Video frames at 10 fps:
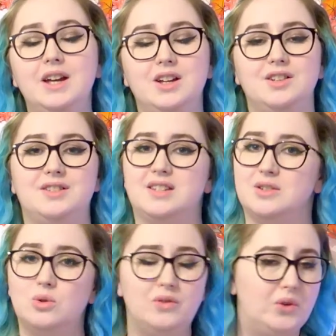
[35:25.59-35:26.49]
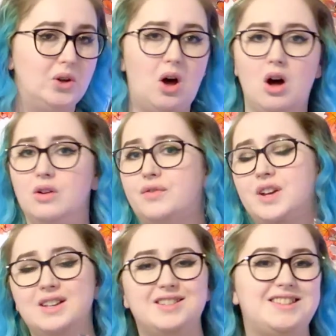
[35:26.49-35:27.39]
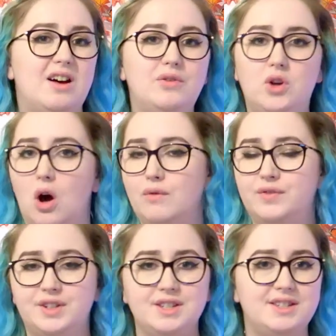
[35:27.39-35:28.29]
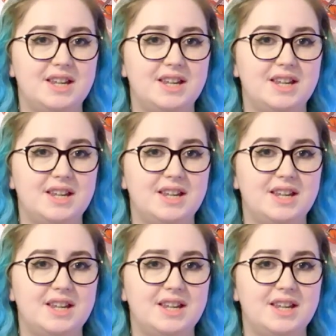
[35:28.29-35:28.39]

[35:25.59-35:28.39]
because there's an awful lot of self-confidence